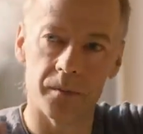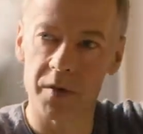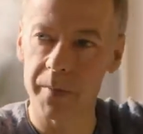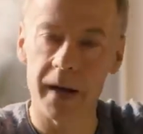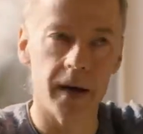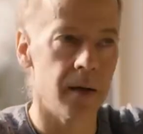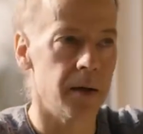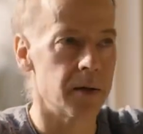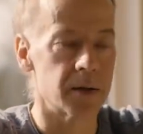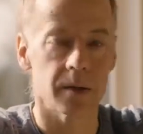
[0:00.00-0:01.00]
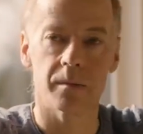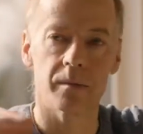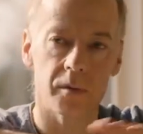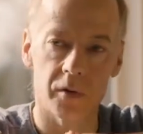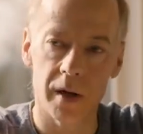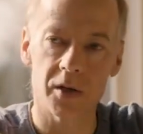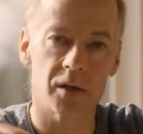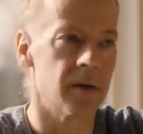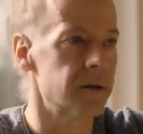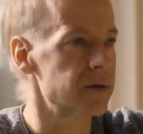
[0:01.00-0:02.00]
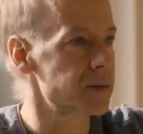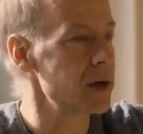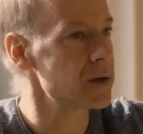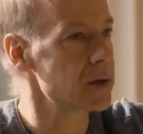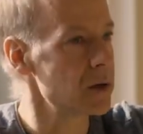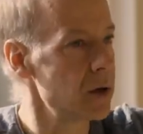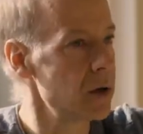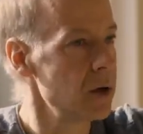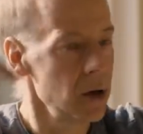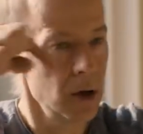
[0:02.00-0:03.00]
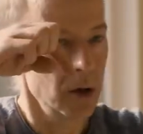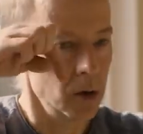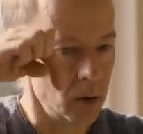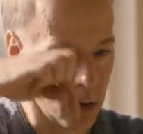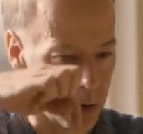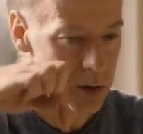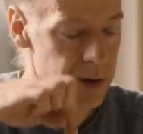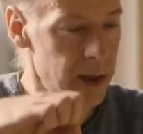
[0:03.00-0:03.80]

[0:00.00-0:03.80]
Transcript: span in some direction of space, you go to